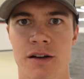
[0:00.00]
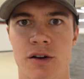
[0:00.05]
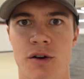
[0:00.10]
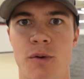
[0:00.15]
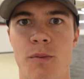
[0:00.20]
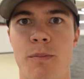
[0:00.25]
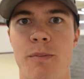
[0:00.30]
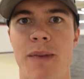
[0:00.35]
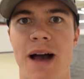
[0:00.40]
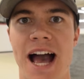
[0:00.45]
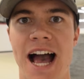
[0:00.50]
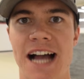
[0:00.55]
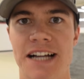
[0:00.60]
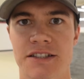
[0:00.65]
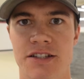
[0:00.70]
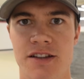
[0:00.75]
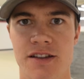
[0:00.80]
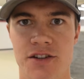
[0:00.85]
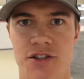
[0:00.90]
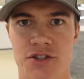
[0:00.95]
Go
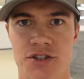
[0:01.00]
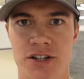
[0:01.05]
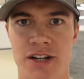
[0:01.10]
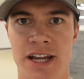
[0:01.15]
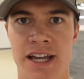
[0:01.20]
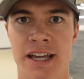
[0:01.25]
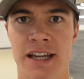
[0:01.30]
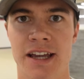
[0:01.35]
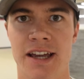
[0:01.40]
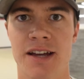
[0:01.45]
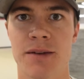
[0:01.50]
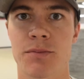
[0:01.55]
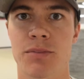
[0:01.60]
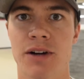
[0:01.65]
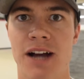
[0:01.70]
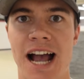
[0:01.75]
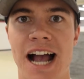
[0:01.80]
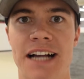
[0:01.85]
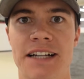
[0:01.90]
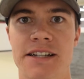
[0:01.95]
back to the string and
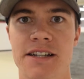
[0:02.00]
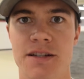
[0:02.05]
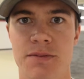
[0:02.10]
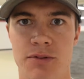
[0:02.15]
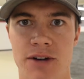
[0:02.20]
practice,